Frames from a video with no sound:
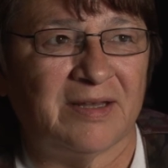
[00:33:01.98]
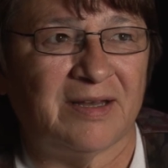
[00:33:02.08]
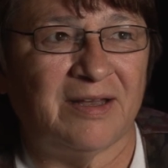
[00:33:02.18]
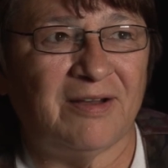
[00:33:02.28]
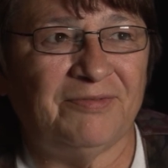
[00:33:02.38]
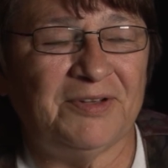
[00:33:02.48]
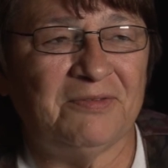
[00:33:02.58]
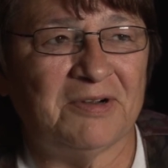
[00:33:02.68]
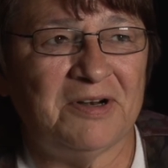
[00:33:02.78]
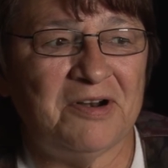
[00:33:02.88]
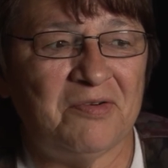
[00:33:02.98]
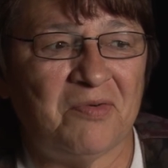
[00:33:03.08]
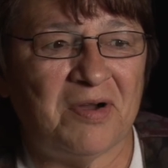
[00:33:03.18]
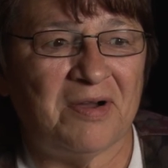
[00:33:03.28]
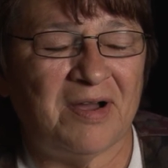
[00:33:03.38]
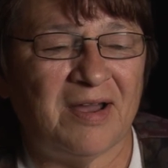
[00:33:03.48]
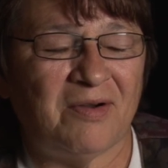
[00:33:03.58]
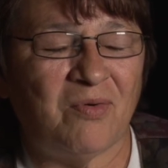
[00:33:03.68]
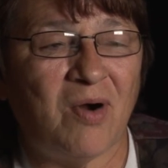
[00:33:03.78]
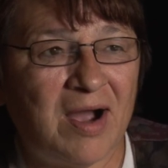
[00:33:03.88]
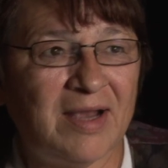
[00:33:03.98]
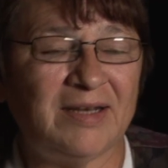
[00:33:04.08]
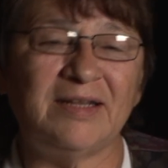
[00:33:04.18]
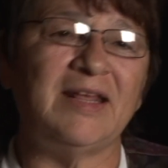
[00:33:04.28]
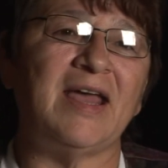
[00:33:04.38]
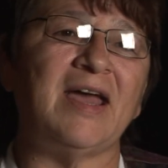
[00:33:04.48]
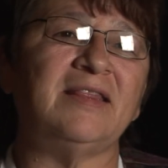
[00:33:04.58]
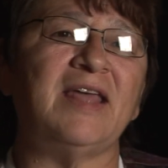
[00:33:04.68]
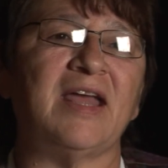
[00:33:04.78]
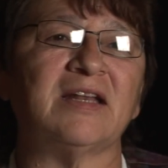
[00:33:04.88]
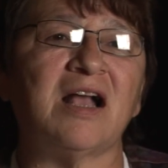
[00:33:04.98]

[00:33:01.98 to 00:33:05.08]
I often wondered why did they add that